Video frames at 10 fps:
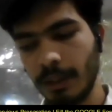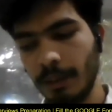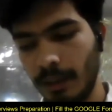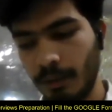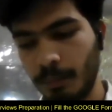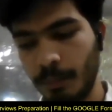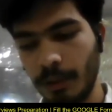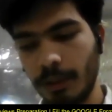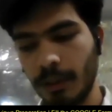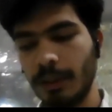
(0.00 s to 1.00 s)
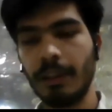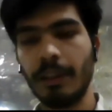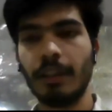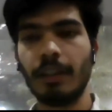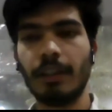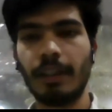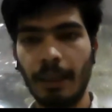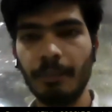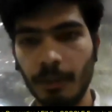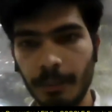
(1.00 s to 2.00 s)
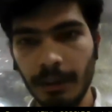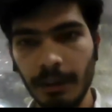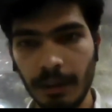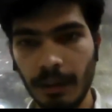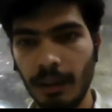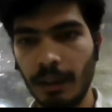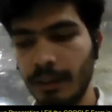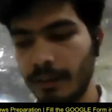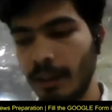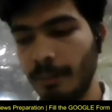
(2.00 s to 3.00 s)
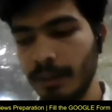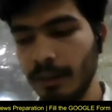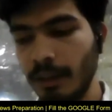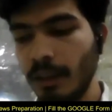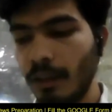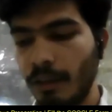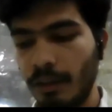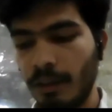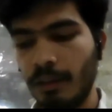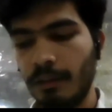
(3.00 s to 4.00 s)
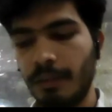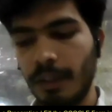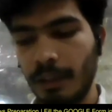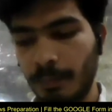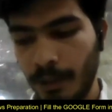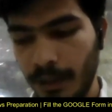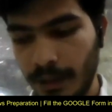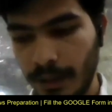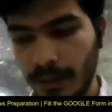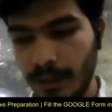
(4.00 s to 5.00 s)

then my output in uh, time domain uh, is coming uh, one upon